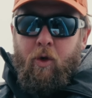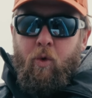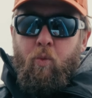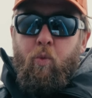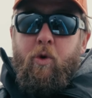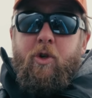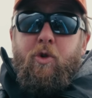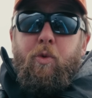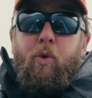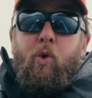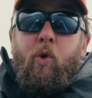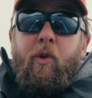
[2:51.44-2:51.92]

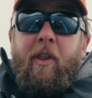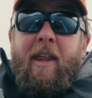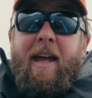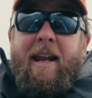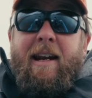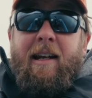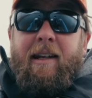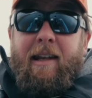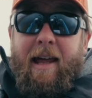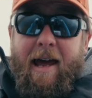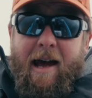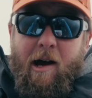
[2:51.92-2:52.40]
which will
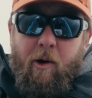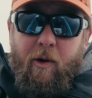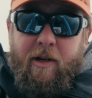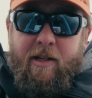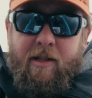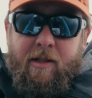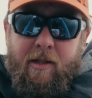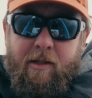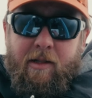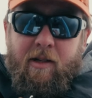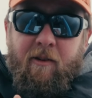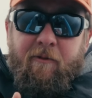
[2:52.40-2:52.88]
then allow
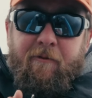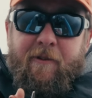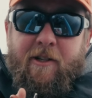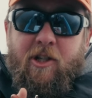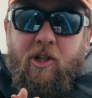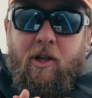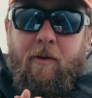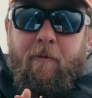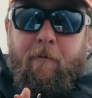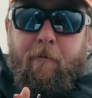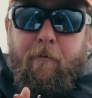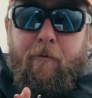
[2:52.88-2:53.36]
us to
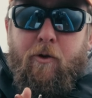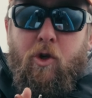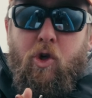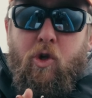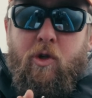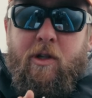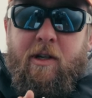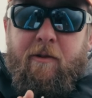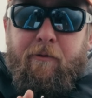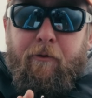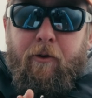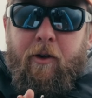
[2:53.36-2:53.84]
fish a
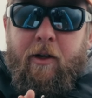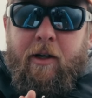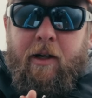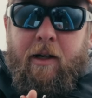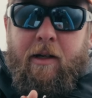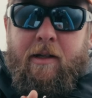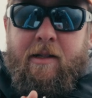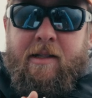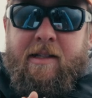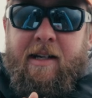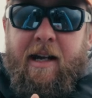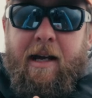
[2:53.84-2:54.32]
few
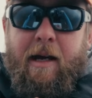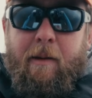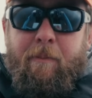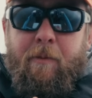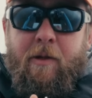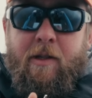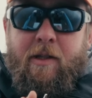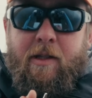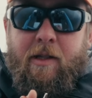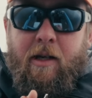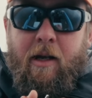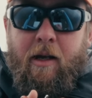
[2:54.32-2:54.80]
different
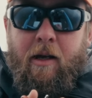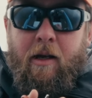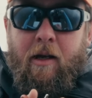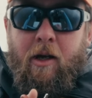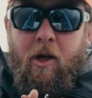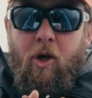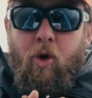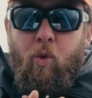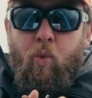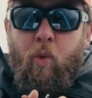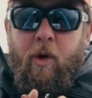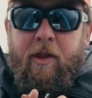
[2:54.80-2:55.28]
depths
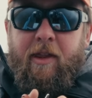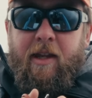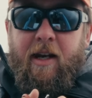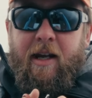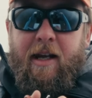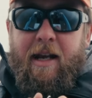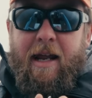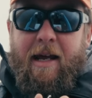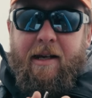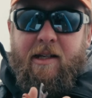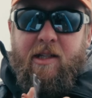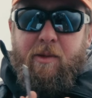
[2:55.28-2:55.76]
with the
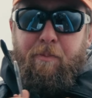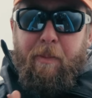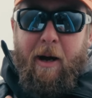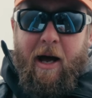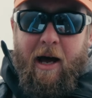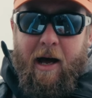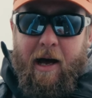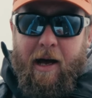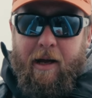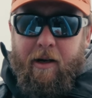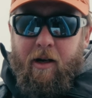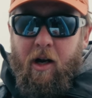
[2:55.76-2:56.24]
next
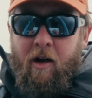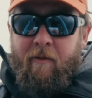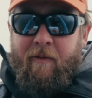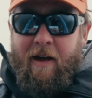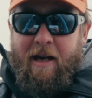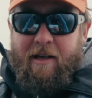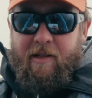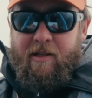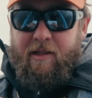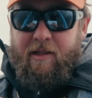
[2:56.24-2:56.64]
part of our